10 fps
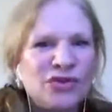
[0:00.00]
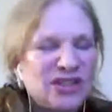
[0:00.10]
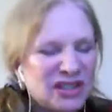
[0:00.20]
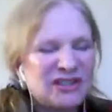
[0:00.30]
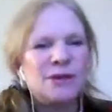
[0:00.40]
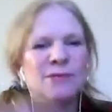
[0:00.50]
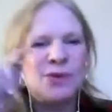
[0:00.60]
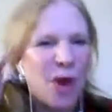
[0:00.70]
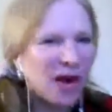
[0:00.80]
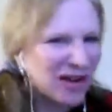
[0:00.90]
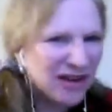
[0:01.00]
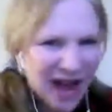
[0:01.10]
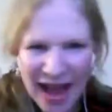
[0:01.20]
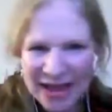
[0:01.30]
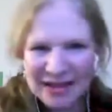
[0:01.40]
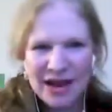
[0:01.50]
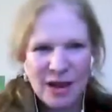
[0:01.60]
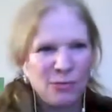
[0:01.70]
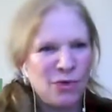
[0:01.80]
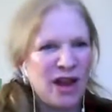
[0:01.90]
system. You are
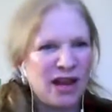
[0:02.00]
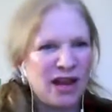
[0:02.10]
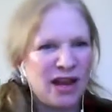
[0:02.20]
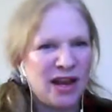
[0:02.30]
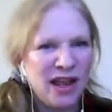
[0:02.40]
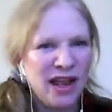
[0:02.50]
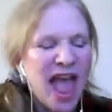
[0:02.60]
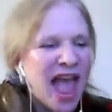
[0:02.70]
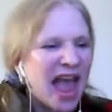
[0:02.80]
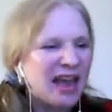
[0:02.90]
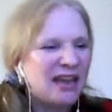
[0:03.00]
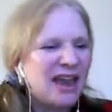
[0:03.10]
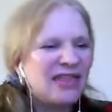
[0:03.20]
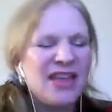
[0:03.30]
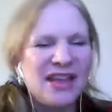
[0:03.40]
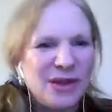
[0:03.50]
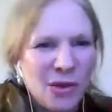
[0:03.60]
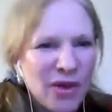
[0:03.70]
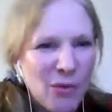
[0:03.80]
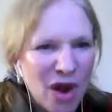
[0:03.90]
goddamn right. And,
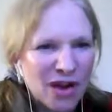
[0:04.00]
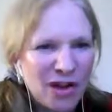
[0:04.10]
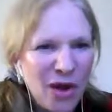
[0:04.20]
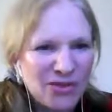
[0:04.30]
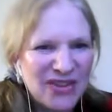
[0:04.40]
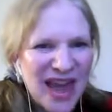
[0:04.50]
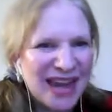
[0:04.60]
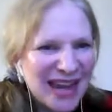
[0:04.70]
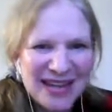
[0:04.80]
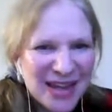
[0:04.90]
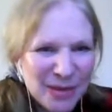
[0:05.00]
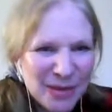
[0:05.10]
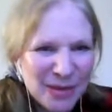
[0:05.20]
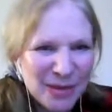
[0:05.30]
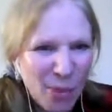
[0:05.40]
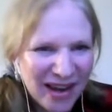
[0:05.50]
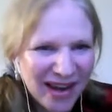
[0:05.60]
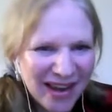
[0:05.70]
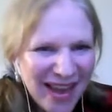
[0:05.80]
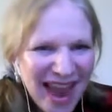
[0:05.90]
they want to close that Indian Point,
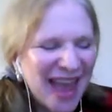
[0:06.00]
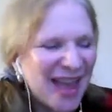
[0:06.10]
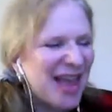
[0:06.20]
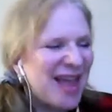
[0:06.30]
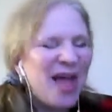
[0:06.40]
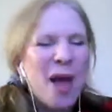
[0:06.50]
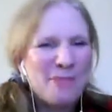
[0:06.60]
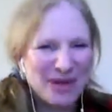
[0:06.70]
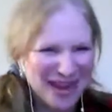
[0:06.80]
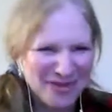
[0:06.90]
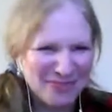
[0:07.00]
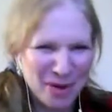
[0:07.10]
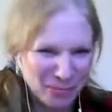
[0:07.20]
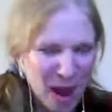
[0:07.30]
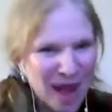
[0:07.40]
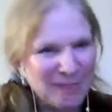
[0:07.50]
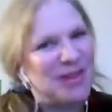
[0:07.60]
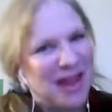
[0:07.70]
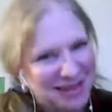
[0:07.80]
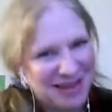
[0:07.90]
but they've put
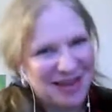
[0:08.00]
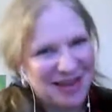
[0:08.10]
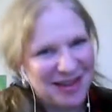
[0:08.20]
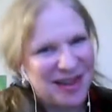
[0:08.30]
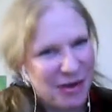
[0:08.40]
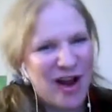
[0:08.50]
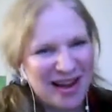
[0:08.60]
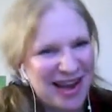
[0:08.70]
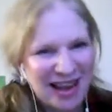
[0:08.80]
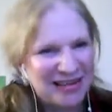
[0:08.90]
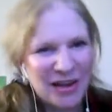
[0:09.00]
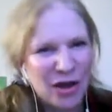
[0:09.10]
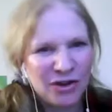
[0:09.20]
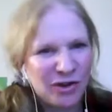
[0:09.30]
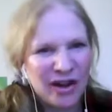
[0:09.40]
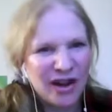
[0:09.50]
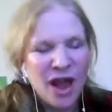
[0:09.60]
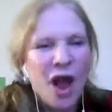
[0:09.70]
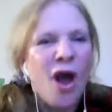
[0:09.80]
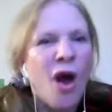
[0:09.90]
pipelines for frack gas under it.
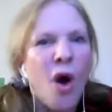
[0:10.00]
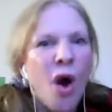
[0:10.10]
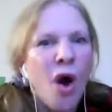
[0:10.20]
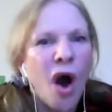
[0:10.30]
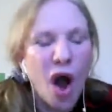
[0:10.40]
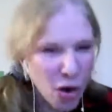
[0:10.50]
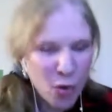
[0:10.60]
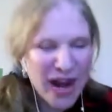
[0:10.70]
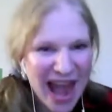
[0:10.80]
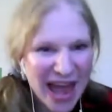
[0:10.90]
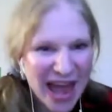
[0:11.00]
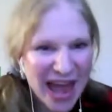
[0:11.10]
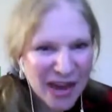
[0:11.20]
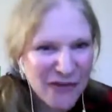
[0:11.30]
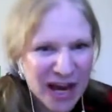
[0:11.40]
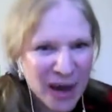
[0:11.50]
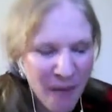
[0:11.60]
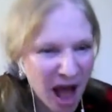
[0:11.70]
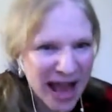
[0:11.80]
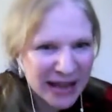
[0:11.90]
Are we out of our freaking
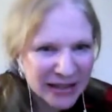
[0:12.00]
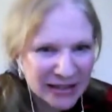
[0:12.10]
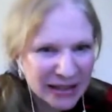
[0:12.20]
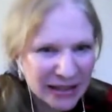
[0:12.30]
minds?